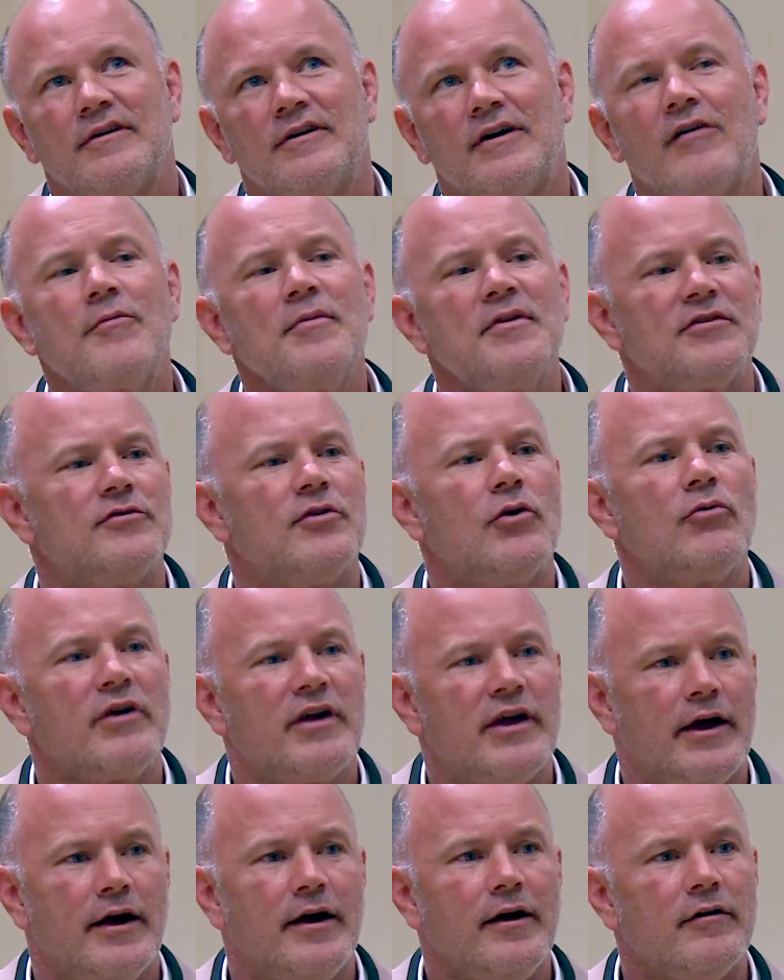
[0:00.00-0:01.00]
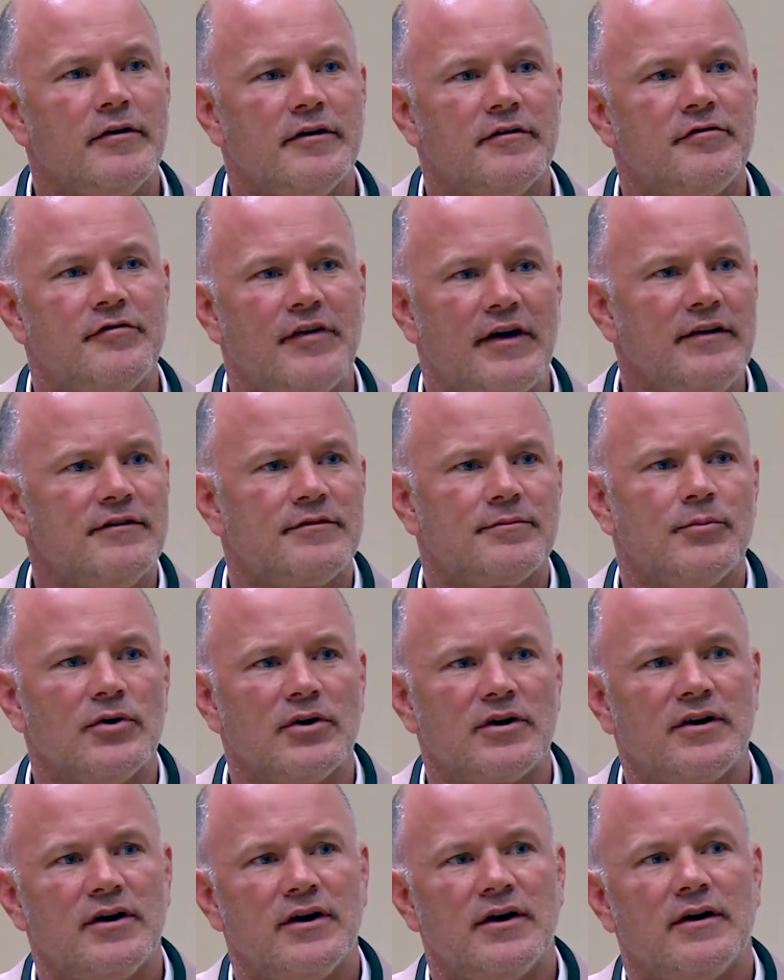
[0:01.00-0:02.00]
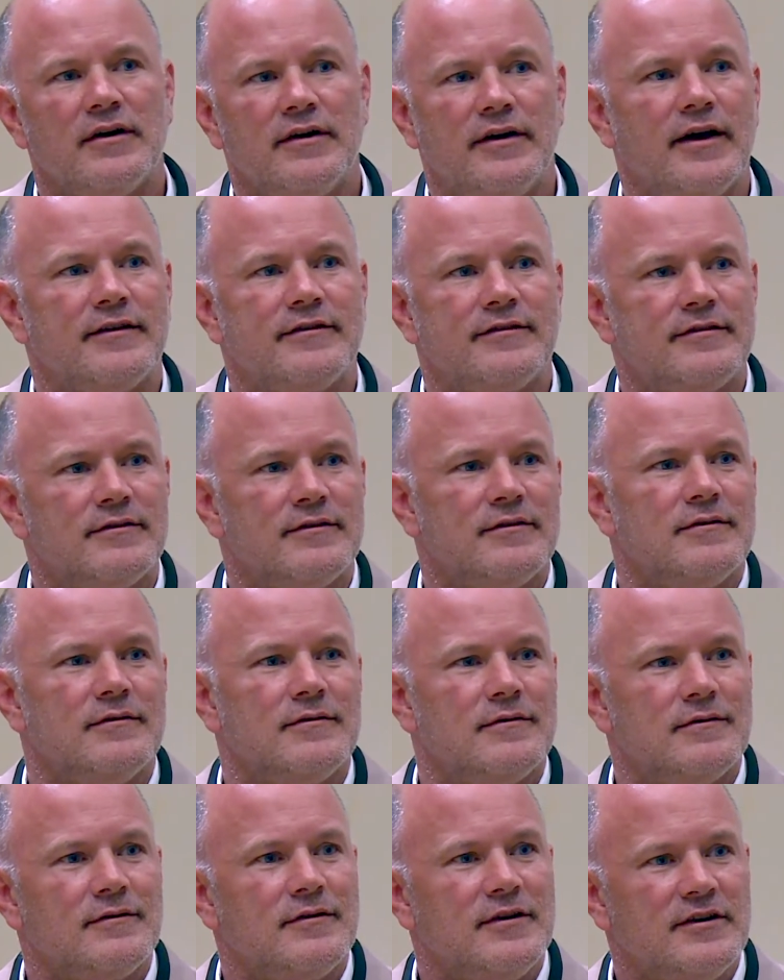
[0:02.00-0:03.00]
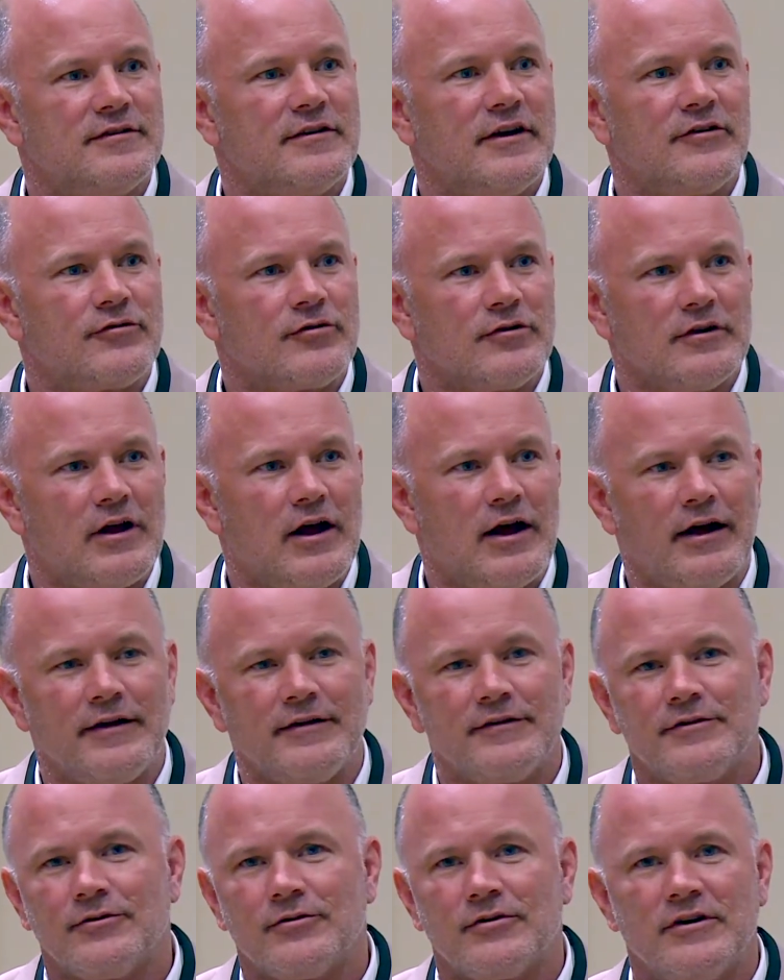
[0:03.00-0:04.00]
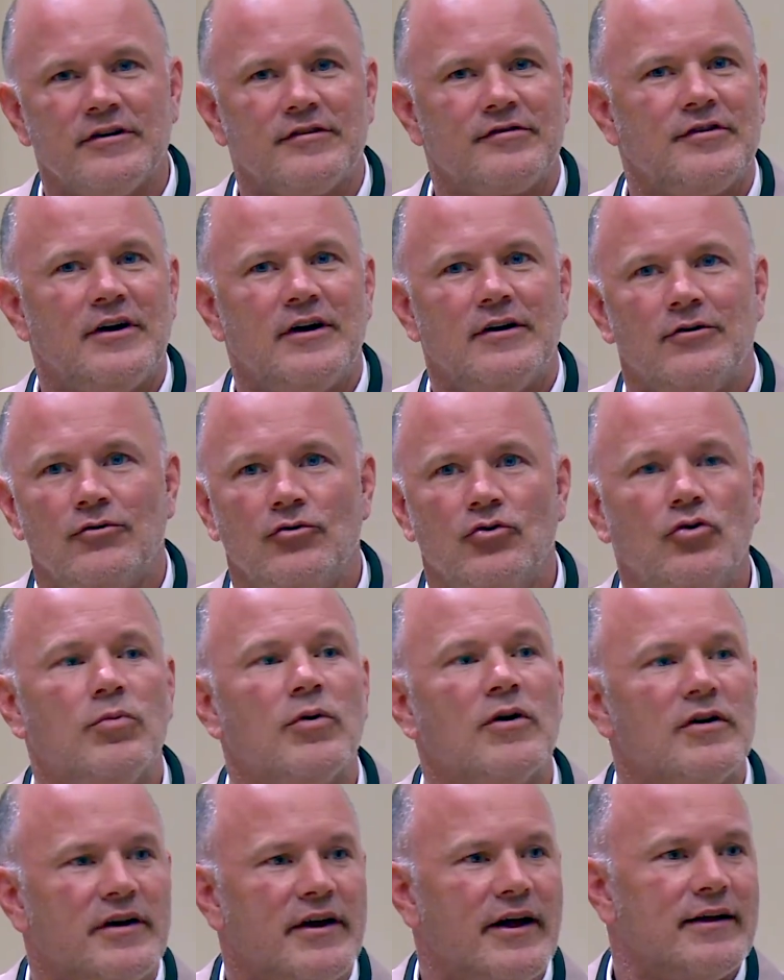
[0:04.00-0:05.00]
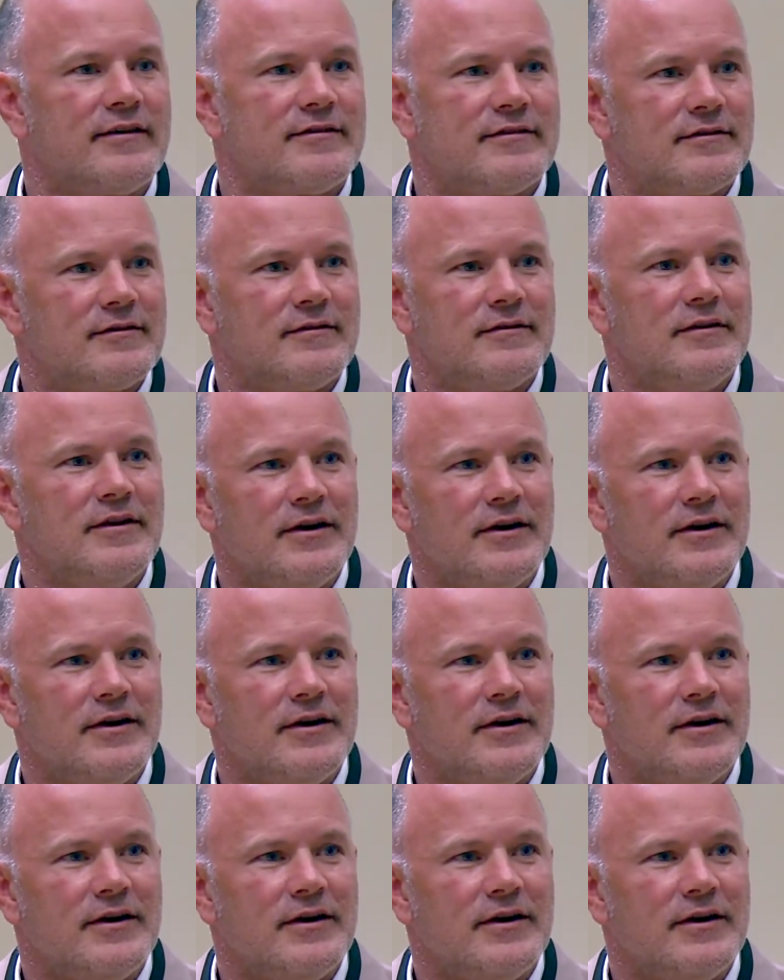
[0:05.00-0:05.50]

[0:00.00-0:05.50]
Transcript: Governments don't care if Facebook gets decentralized or if Uber gets,